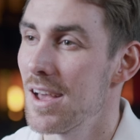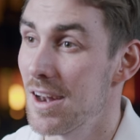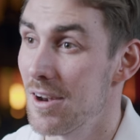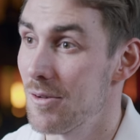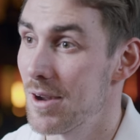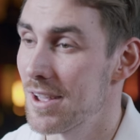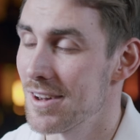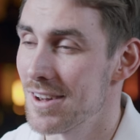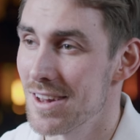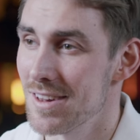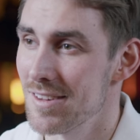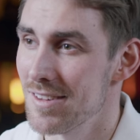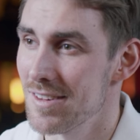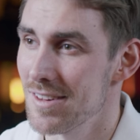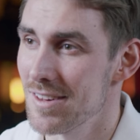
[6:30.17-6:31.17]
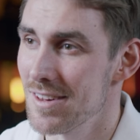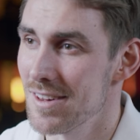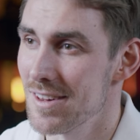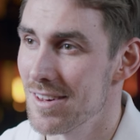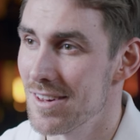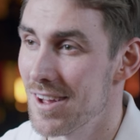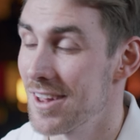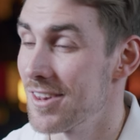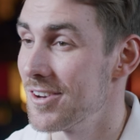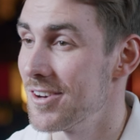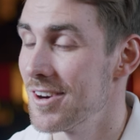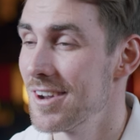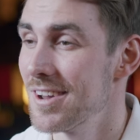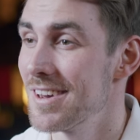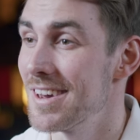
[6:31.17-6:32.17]
and I reckon that the
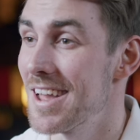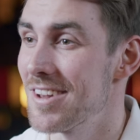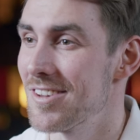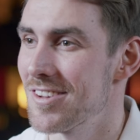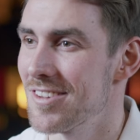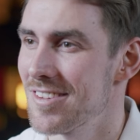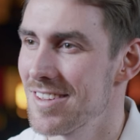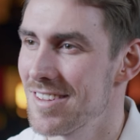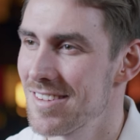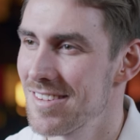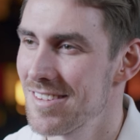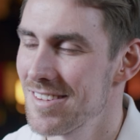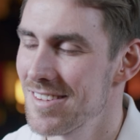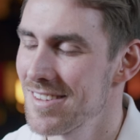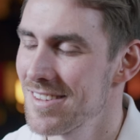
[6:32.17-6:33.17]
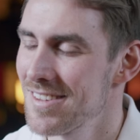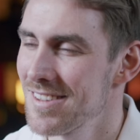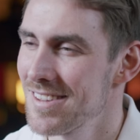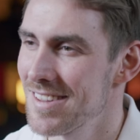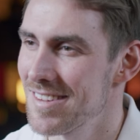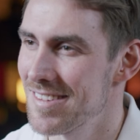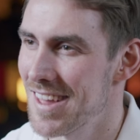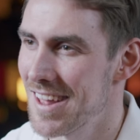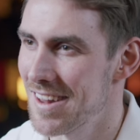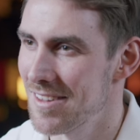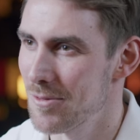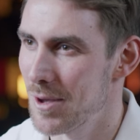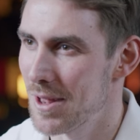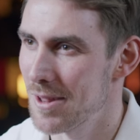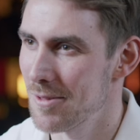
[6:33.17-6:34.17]
other nations is that
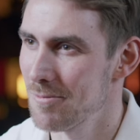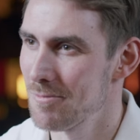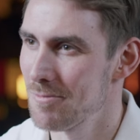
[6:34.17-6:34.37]
as well.